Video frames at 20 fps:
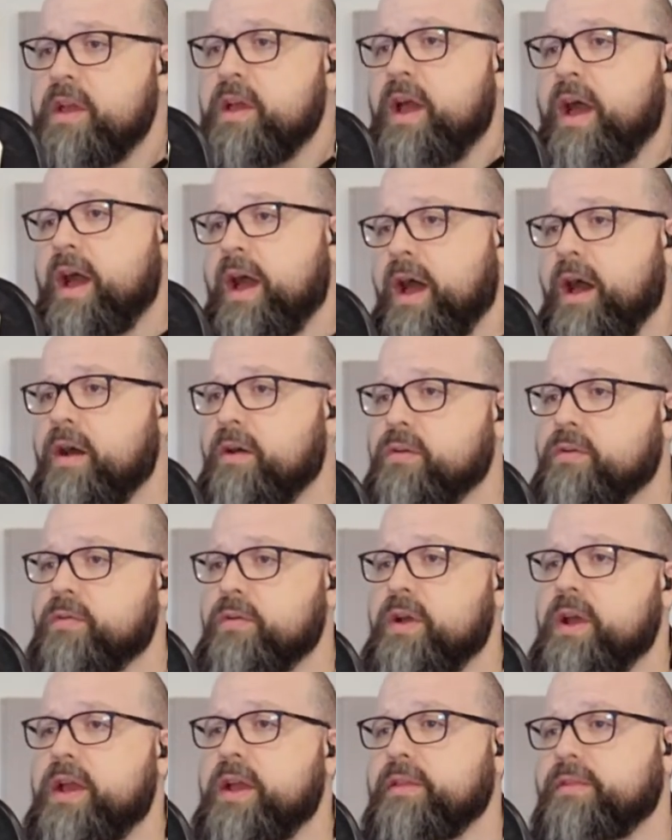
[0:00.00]
How
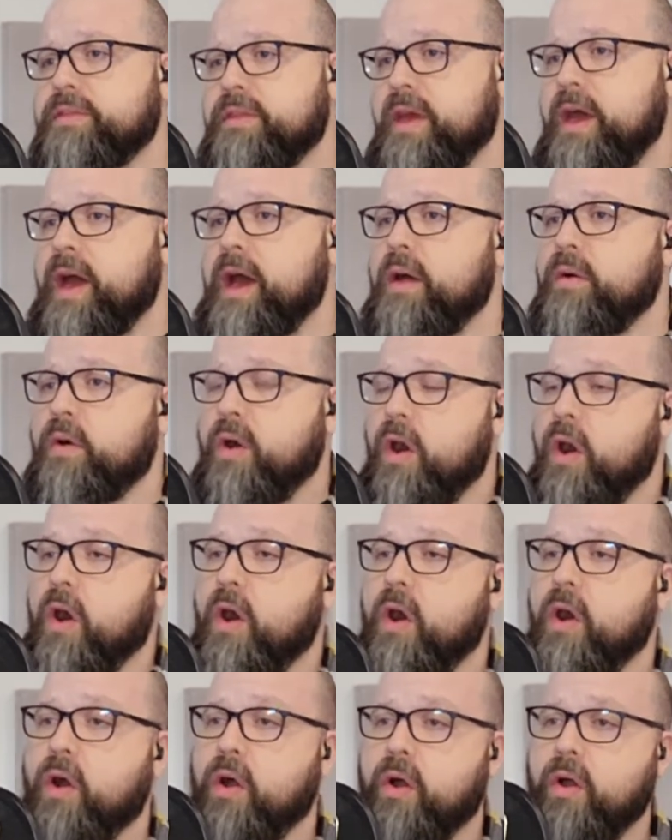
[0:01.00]
great thou
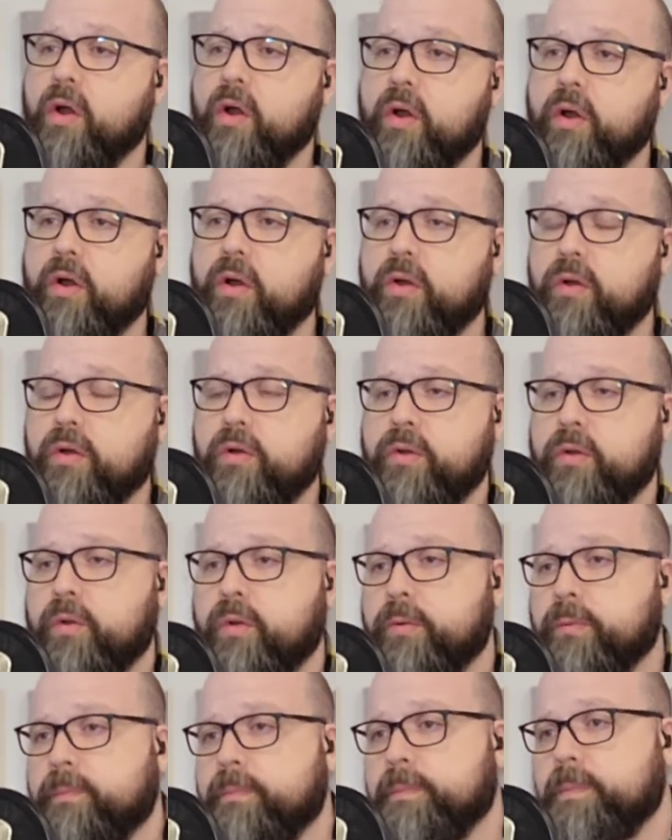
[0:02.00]

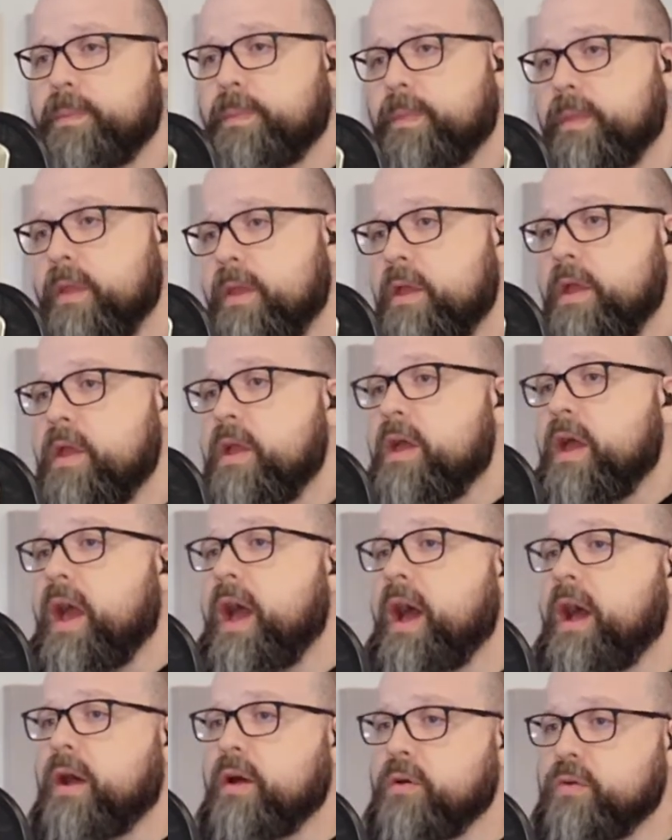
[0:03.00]
art,
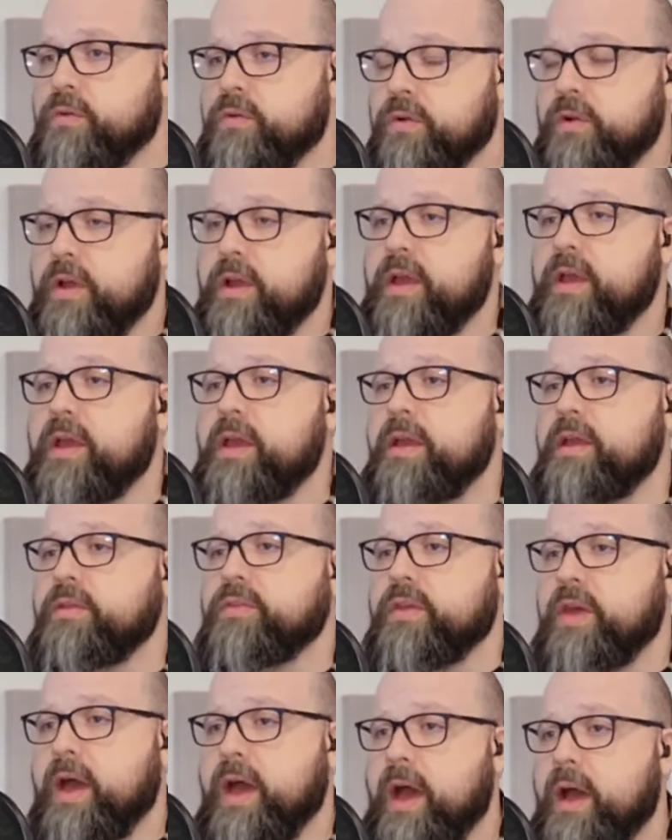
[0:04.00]
how great
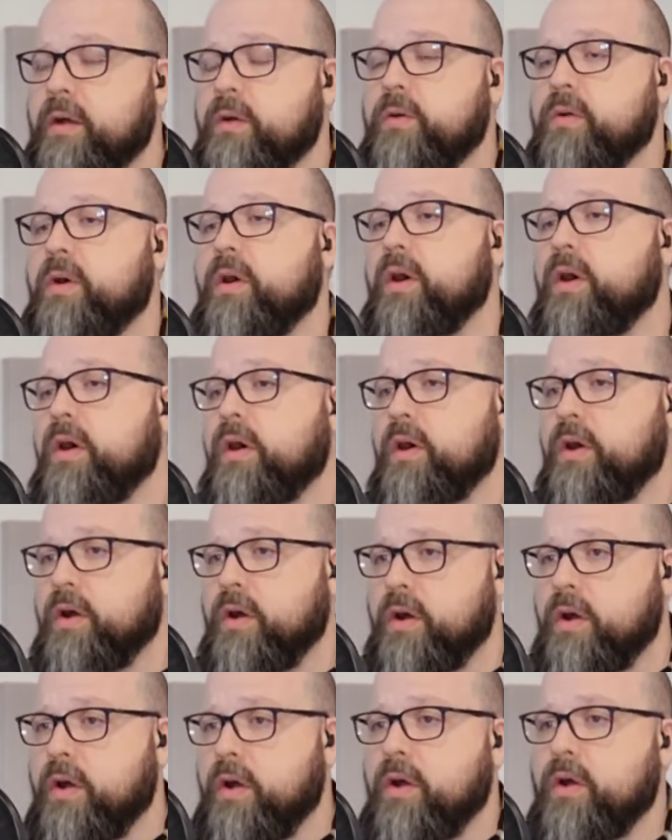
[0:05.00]
thou
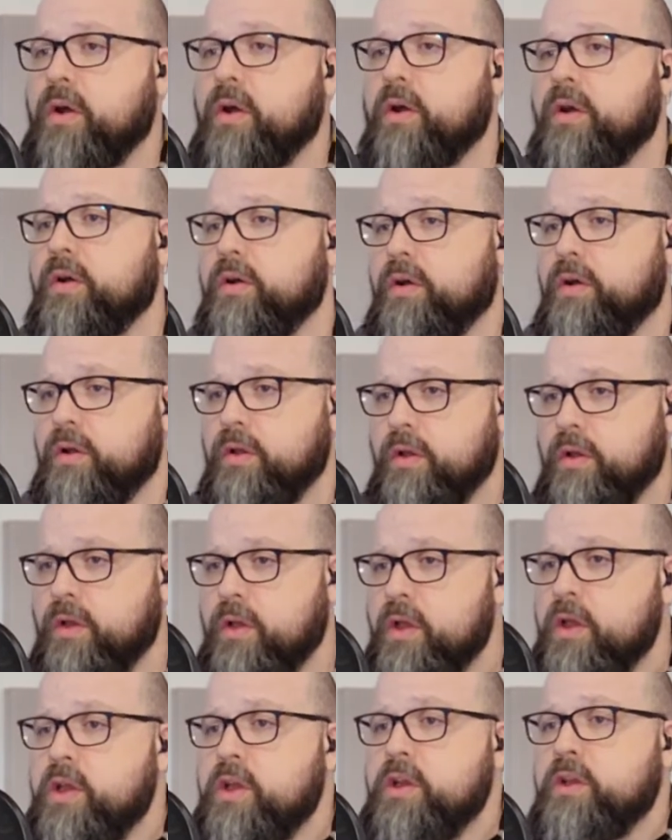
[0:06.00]
art.
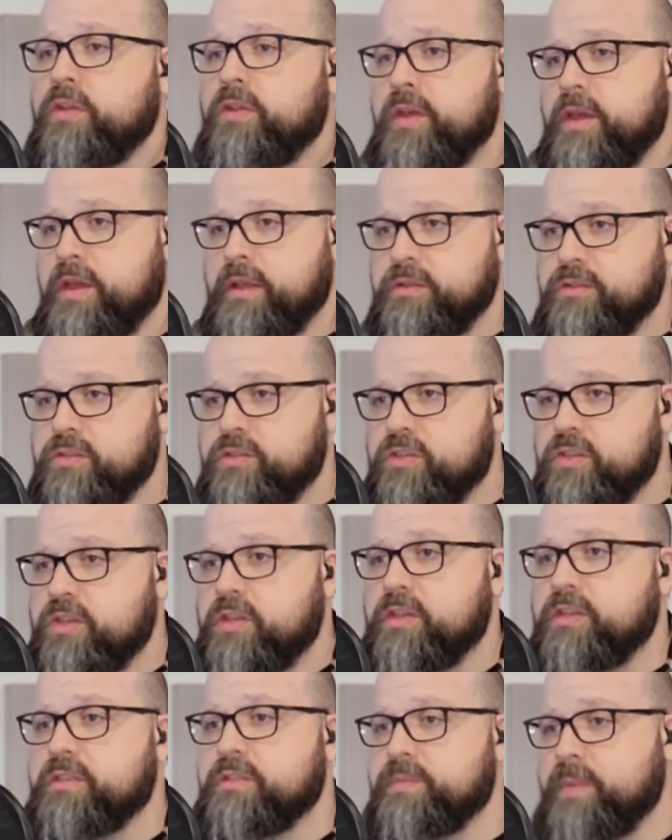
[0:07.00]
Then
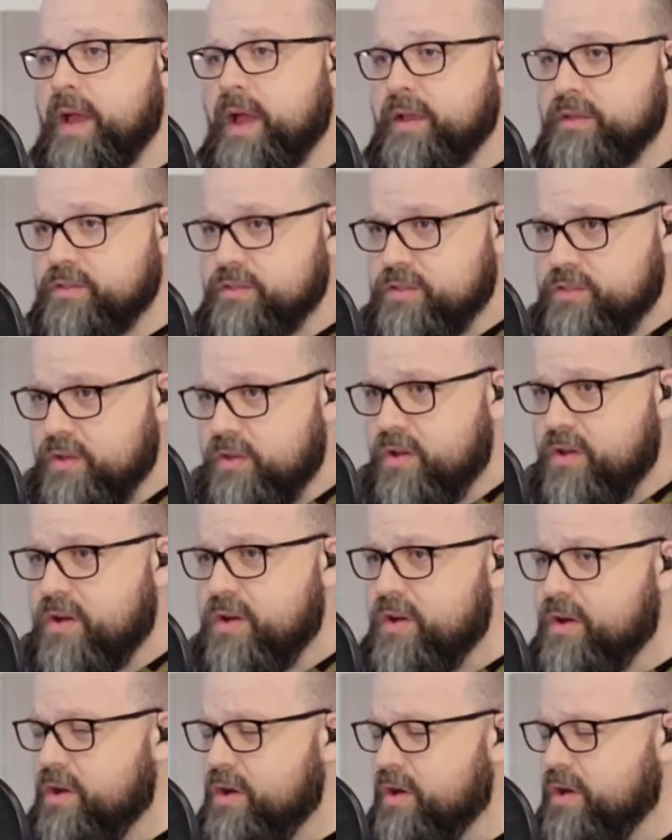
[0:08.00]
sings my
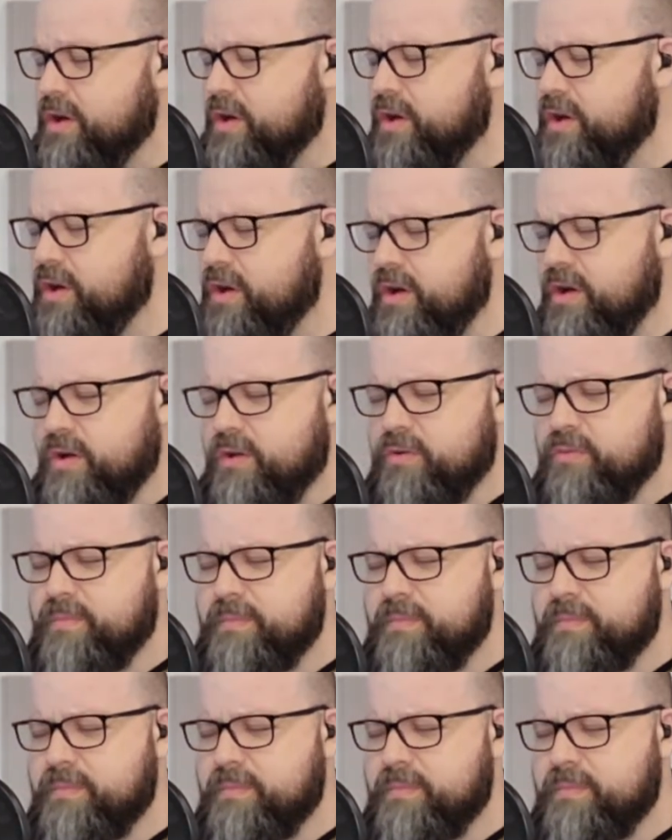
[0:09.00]
soul.